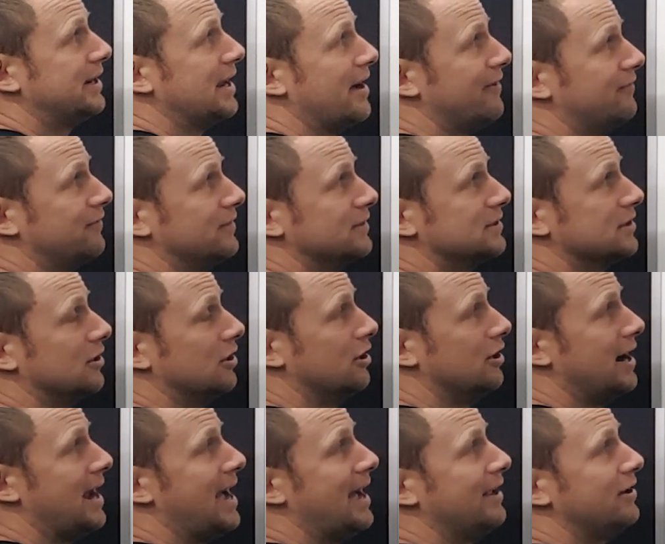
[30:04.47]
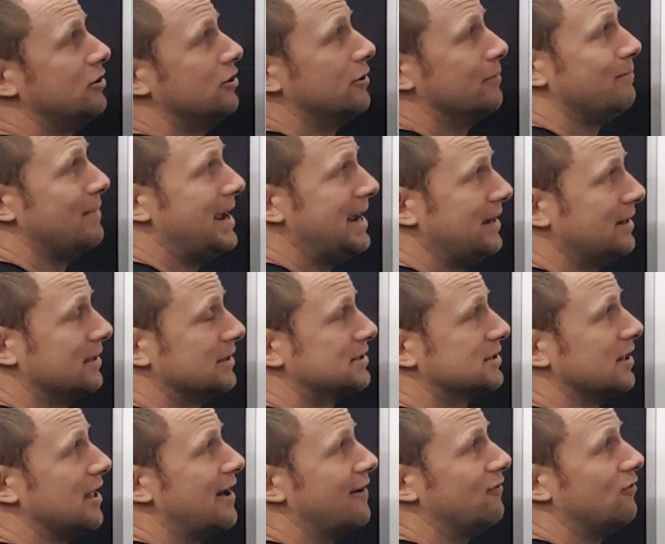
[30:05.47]
deficit or at your maintenance
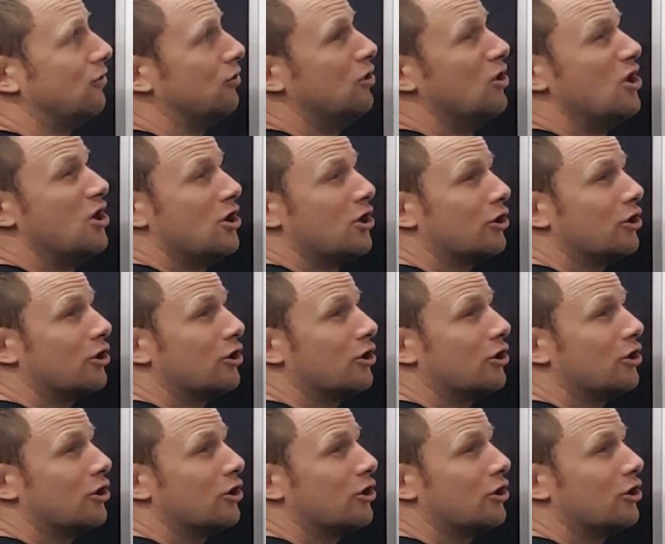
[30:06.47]
level,